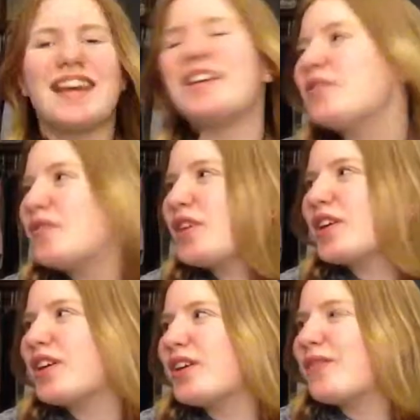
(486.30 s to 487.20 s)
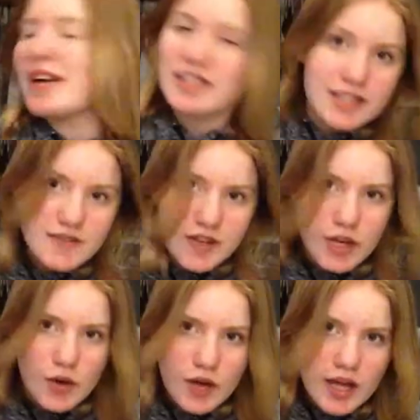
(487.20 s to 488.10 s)
Thank you for watching this
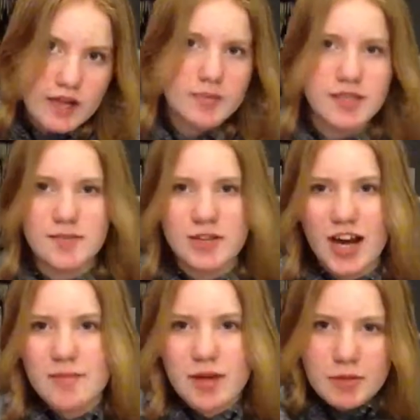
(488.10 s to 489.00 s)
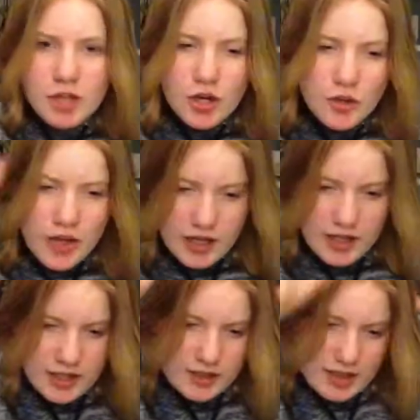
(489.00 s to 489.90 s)
video and please subscribe down below
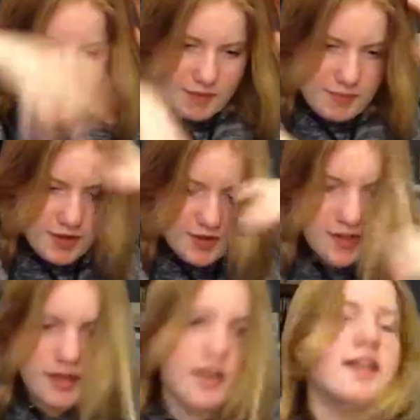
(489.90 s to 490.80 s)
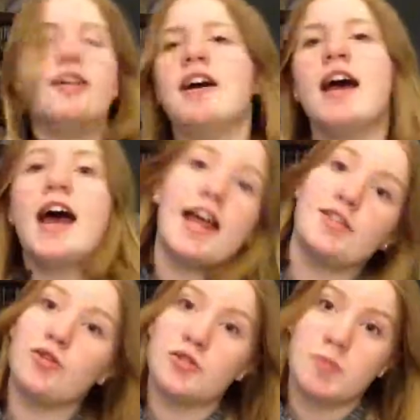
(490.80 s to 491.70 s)
and hit that like button
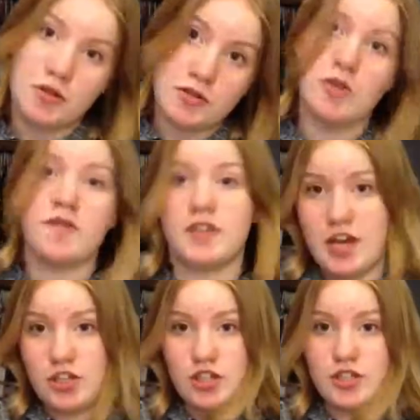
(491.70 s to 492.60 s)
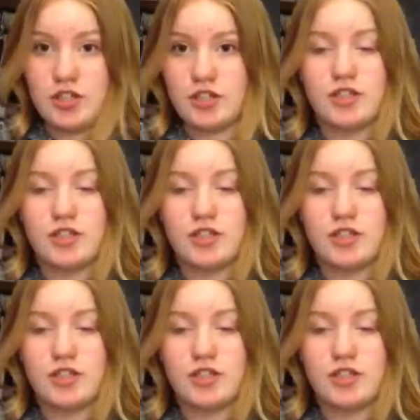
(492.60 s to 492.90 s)
and those post notifications.